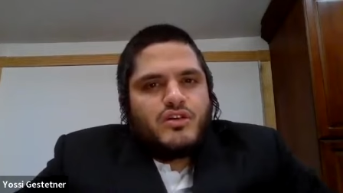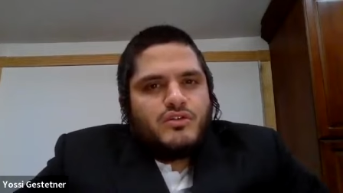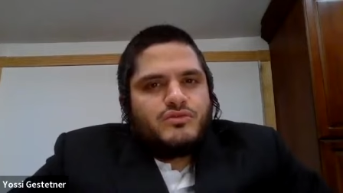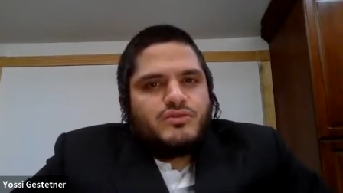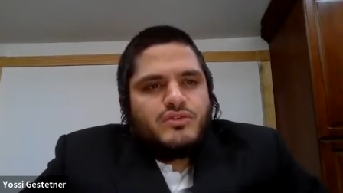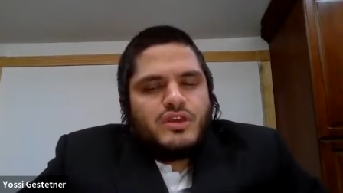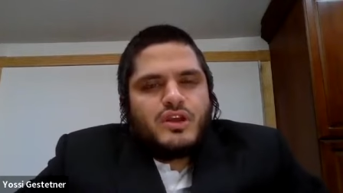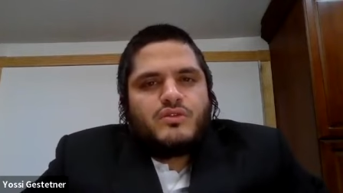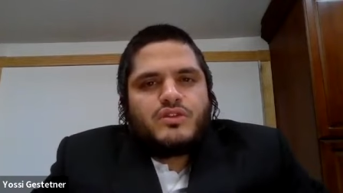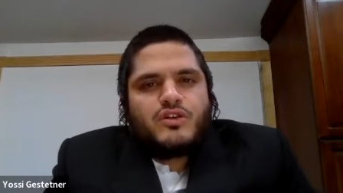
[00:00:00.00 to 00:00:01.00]
your own,
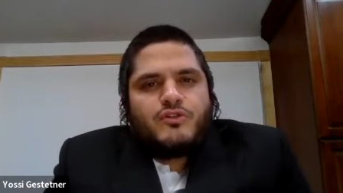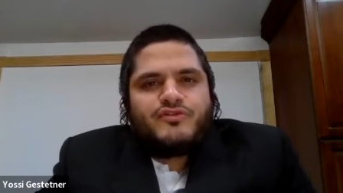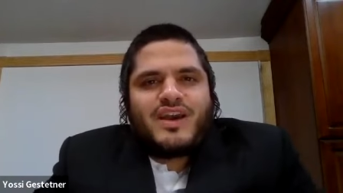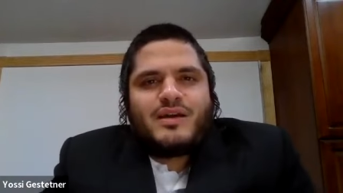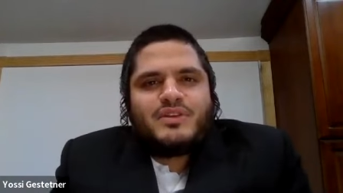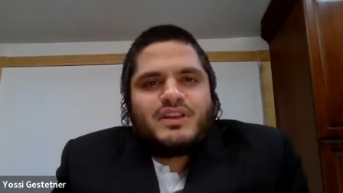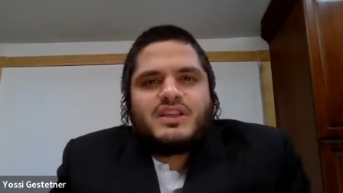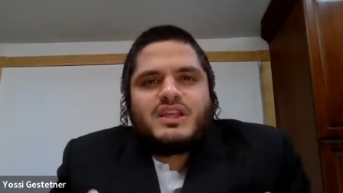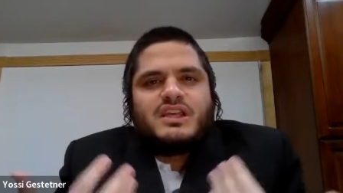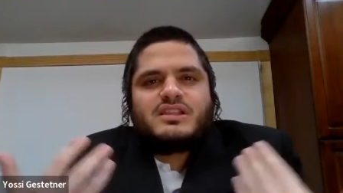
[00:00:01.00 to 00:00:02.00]
you know, your own
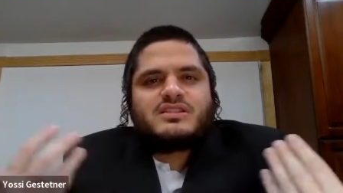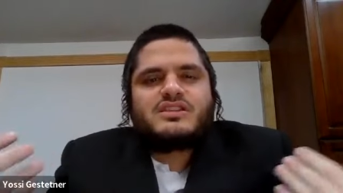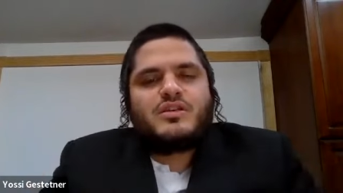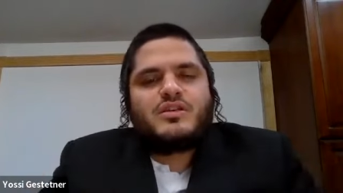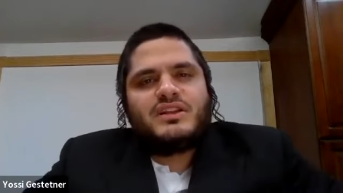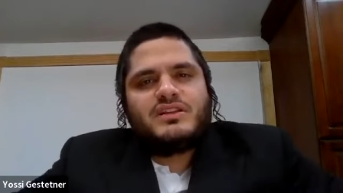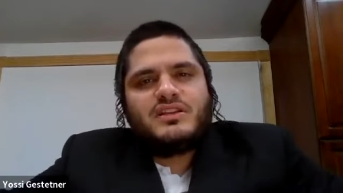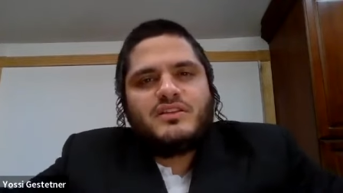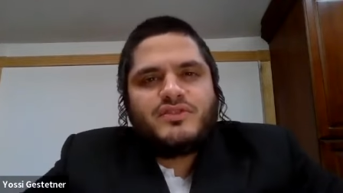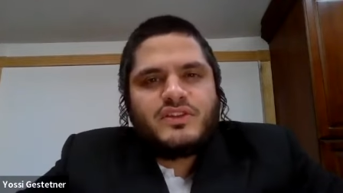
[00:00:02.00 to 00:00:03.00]
family. It's it's
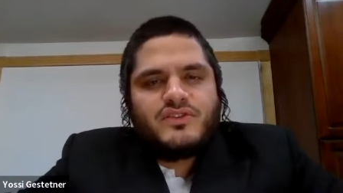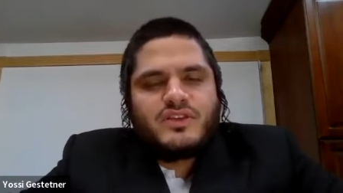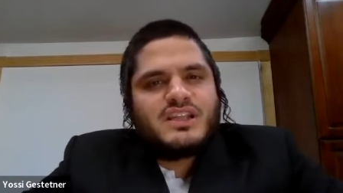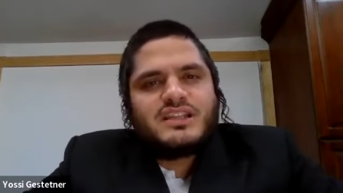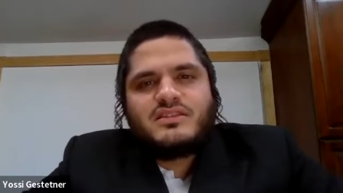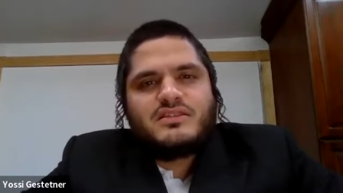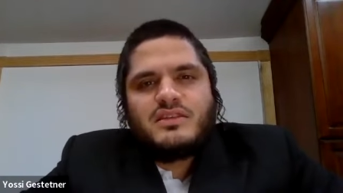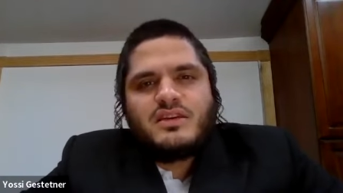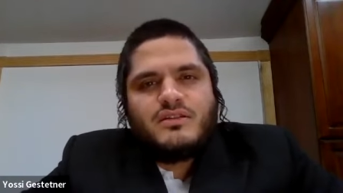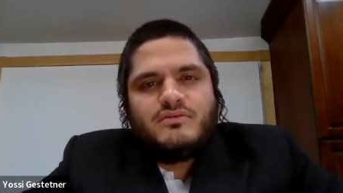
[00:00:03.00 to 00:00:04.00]
completely different. It's not,
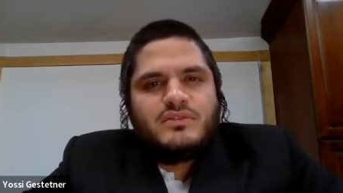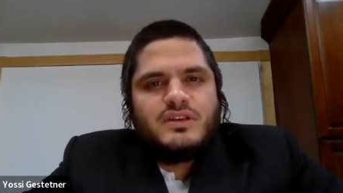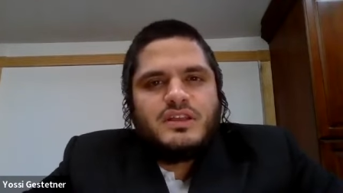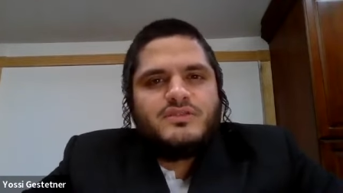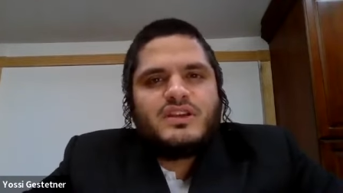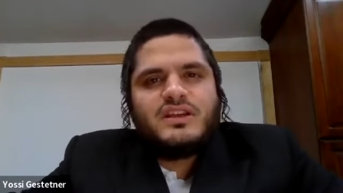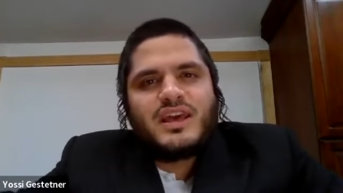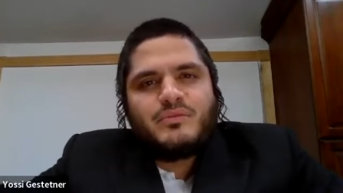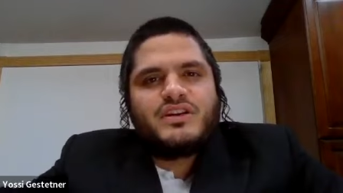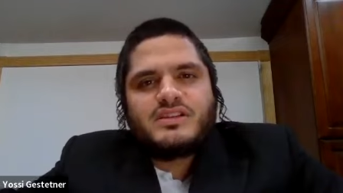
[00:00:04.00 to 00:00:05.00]
you know, even a
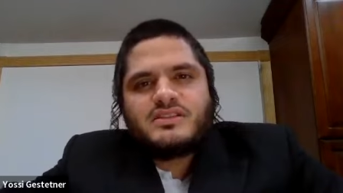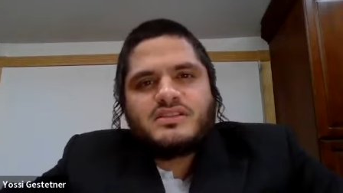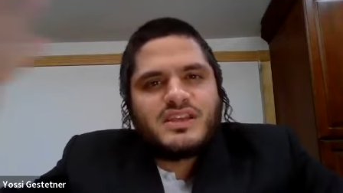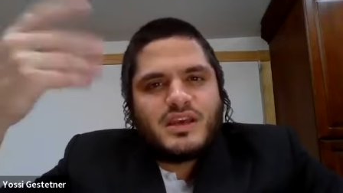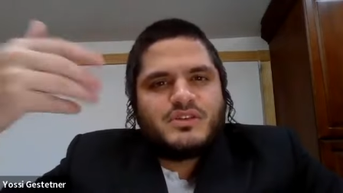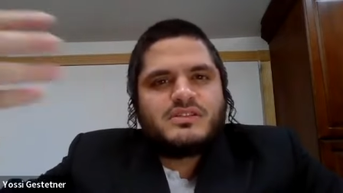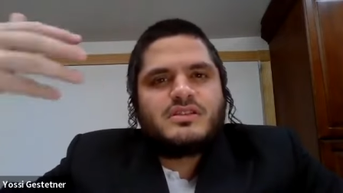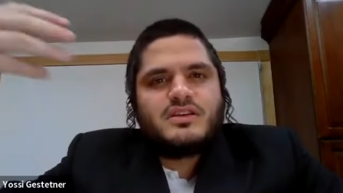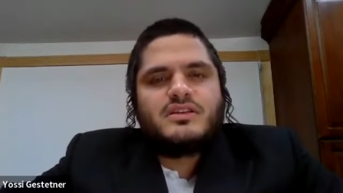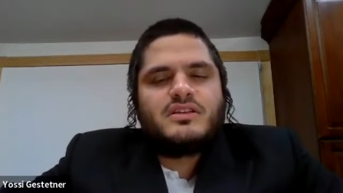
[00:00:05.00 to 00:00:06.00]
neighbor isn't the same
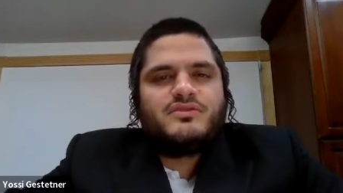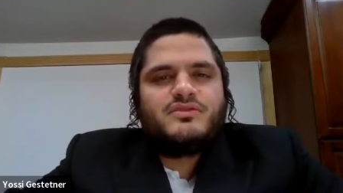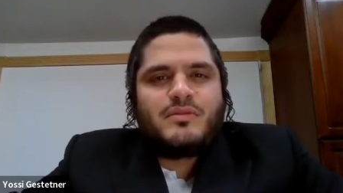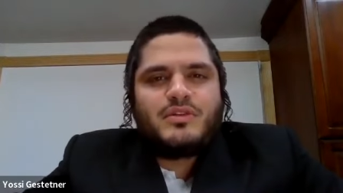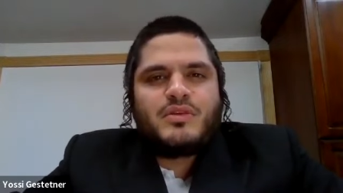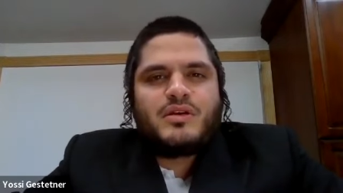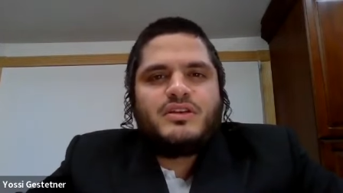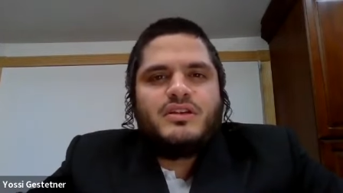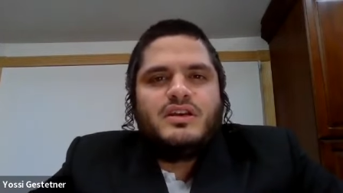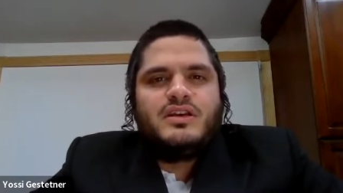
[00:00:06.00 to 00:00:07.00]
as a family
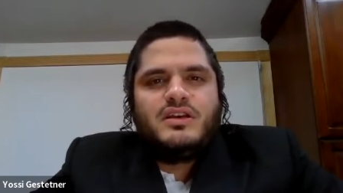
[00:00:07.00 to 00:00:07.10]
member.